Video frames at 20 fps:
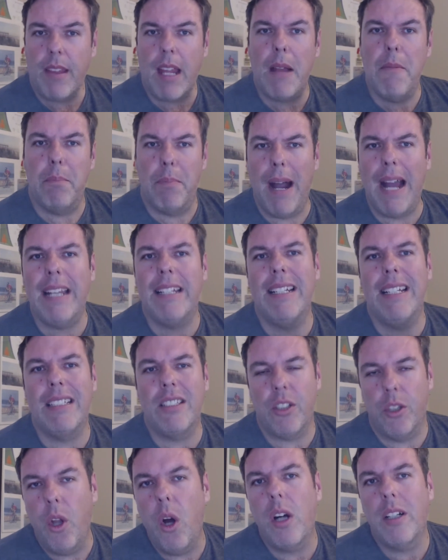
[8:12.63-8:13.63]
But
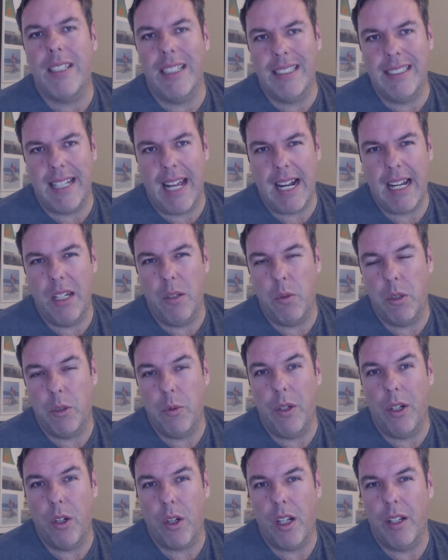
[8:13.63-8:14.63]
it's not exactly
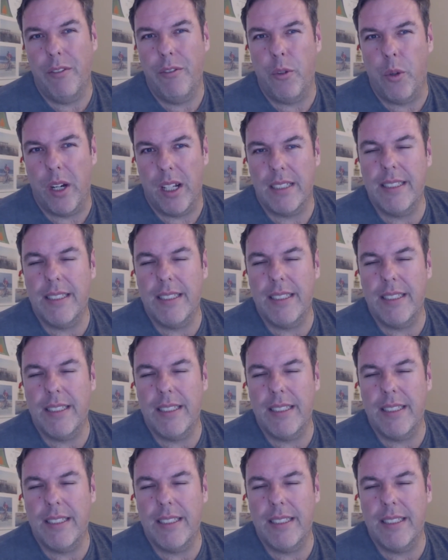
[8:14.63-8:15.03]
what we're looking for.